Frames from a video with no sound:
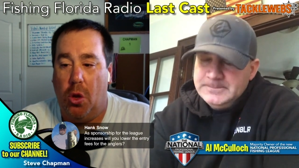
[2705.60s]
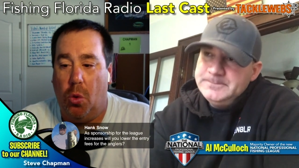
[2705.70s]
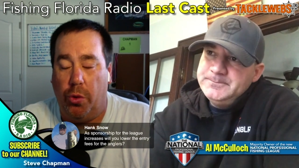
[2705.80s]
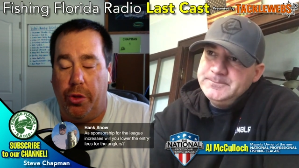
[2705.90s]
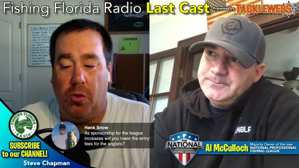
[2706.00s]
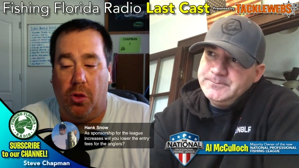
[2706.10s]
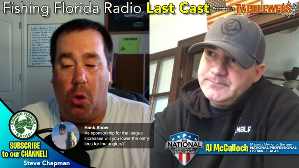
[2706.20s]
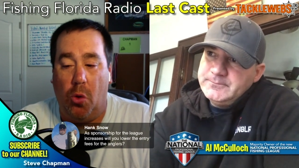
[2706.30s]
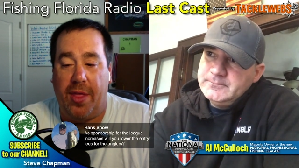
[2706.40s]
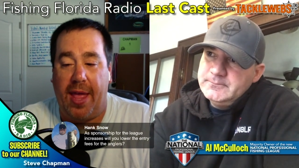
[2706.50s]
Speaker 1: will you
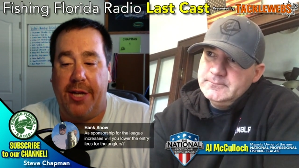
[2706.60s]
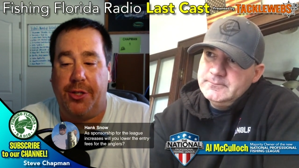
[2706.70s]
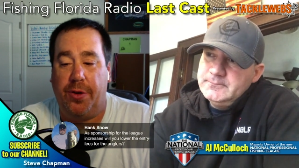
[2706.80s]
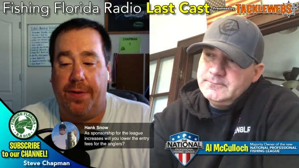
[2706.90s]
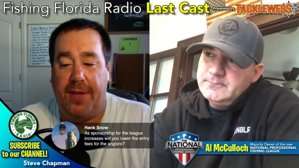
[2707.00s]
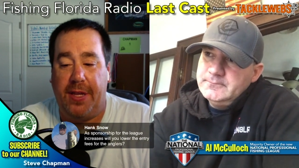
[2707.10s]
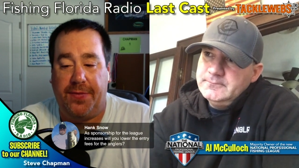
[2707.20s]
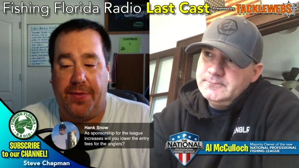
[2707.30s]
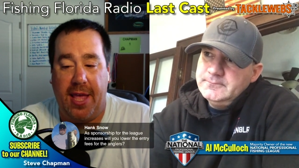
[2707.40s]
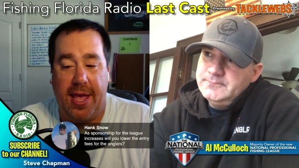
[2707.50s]
lower the entry
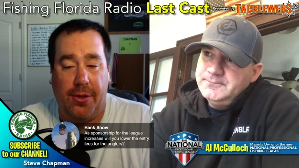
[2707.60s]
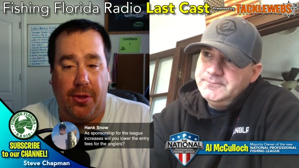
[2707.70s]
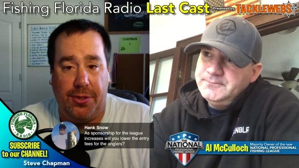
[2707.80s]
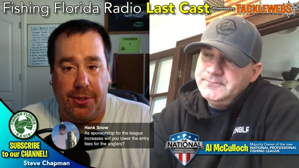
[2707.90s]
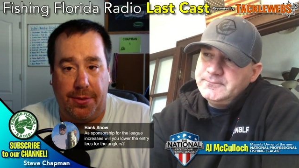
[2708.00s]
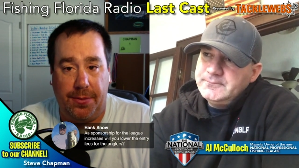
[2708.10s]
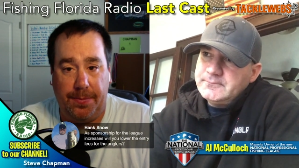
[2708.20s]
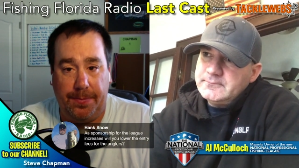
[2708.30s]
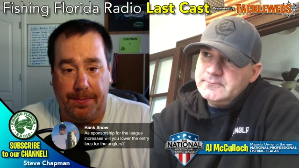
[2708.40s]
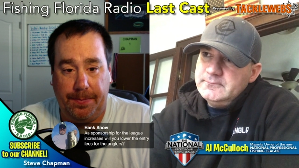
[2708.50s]
fees for the anglers?"
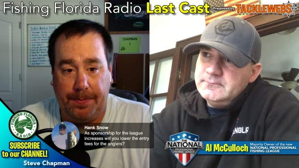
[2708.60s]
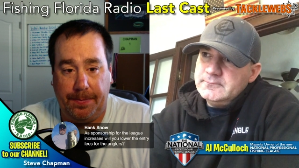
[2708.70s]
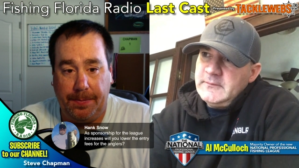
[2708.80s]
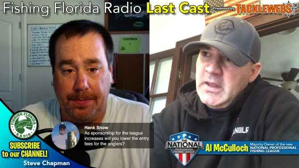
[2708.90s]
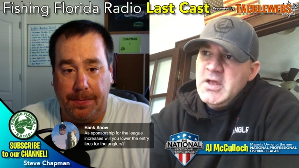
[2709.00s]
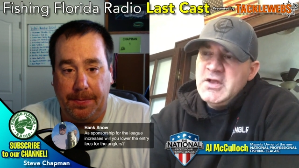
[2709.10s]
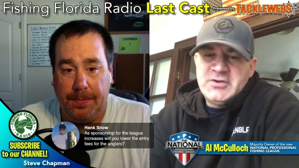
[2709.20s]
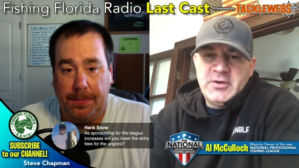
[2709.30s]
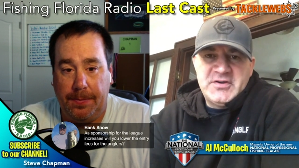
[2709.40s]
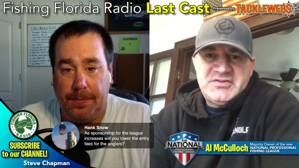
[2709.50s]

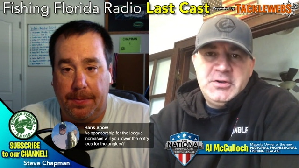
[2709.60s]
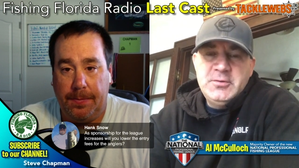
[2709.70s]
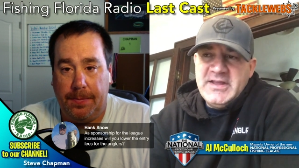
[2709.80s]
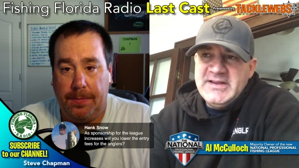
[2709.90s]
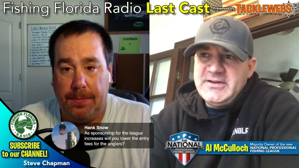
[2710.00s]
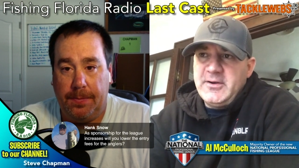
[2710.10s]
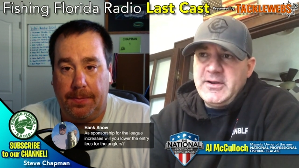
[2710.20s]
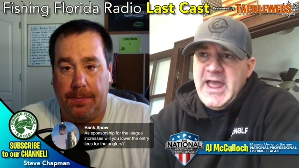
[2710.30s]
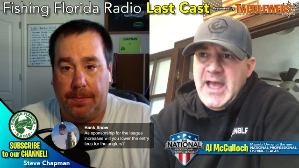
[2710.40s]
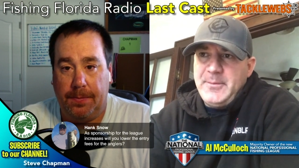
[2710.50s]
Speaker 2: So there's two things that are
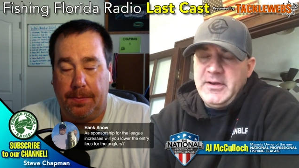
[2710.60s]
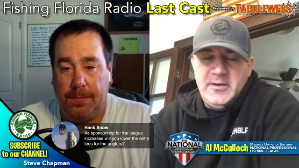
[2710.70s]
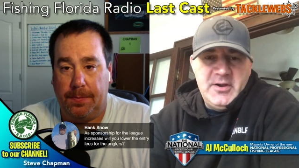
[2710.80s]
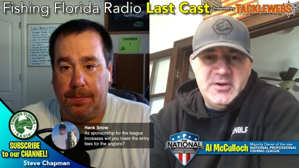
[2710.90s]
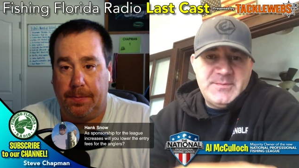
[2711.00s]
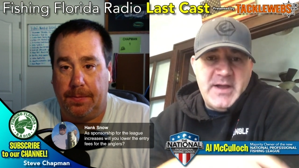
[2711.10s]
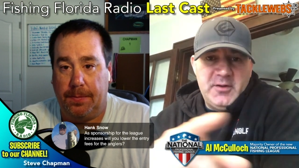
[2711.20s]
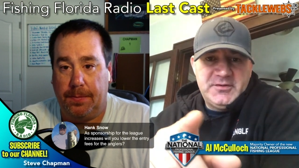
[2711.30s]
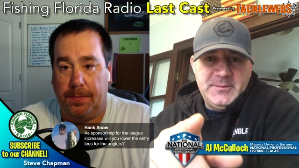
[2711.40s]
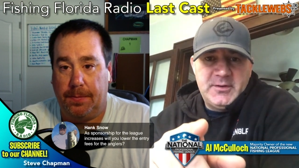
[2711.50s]
going to happen here. Here's my
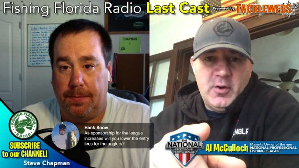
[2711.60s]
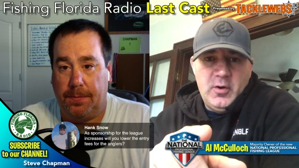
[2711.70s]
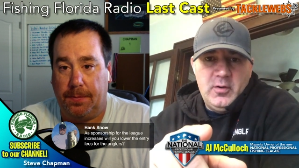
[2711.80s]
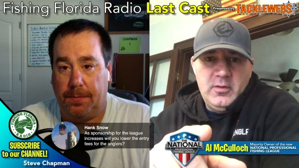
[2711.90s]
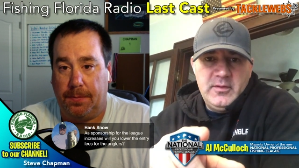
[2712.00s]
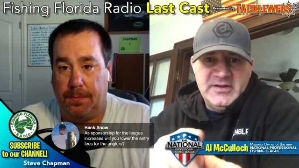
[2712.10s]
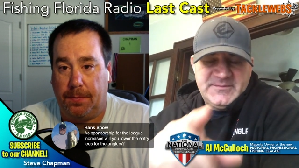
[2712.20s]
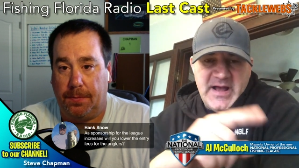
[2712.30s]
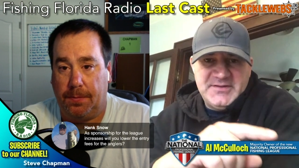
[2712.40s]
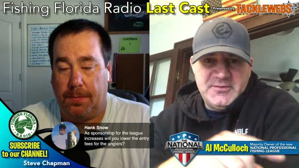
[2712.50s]
ultimate goal: as
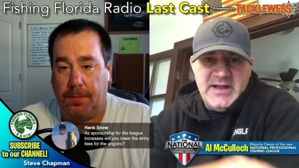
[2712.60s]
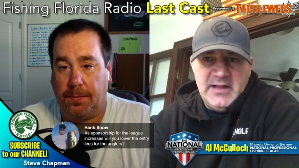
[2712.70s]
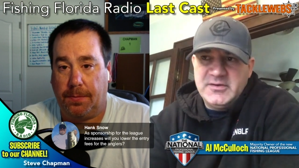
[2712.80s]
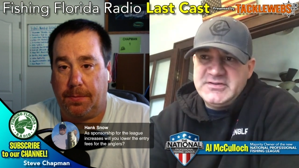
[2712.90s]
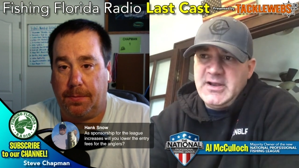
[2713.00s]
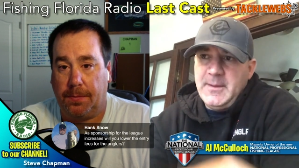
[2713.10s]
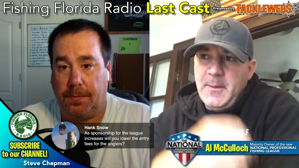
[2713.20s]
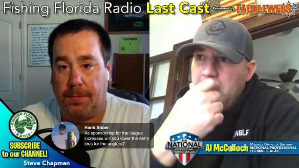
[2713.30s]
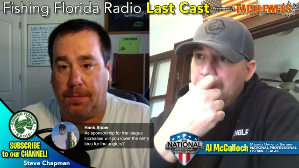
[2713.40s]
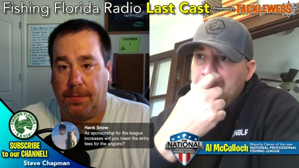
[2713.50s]
sponsor dollars come
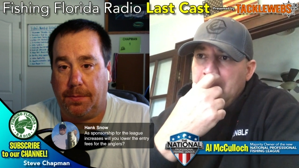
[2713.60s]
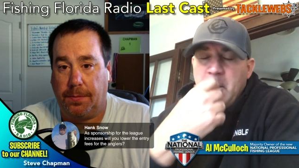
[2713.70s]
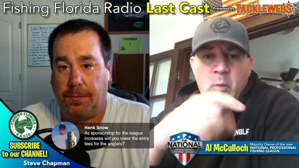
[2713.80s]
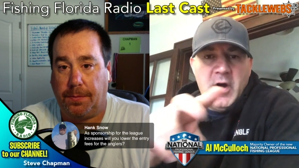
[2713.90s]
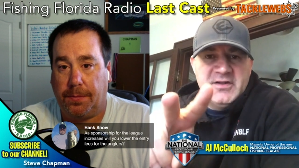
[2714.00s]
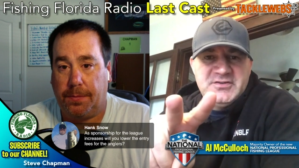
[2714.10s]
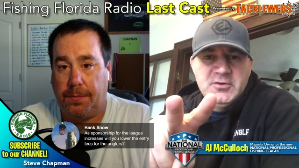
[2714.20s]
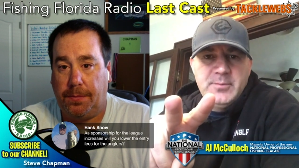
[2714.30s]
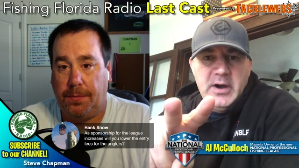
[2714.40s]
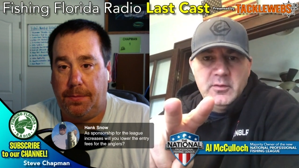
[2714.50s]
on, one and
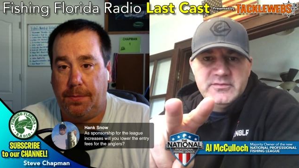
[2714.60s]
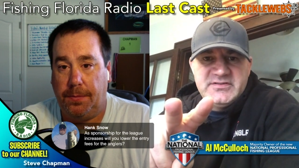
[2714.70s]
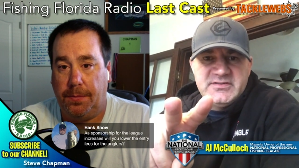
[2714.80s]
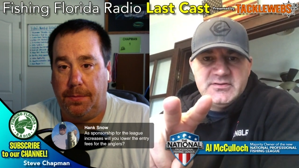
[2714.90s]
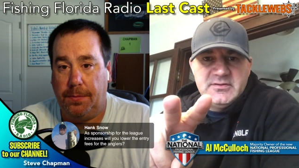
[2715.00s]
two boats,